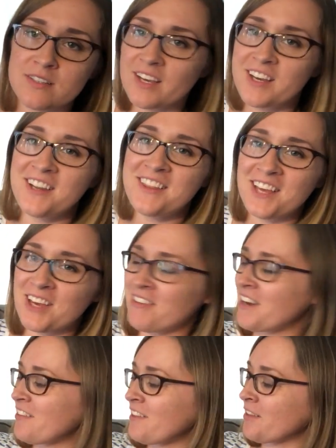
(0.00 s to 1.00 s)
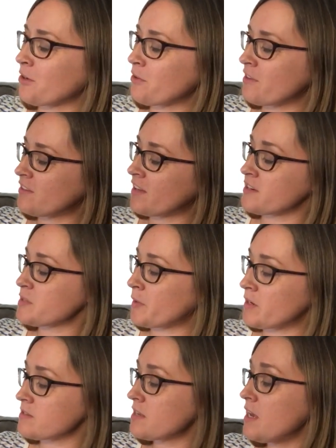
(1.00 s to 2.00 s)
so I couldn't think of anything lower than tennis
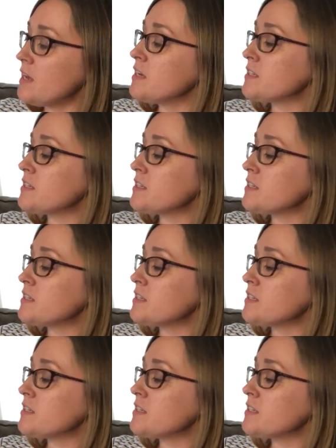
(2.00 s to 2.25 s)
balls.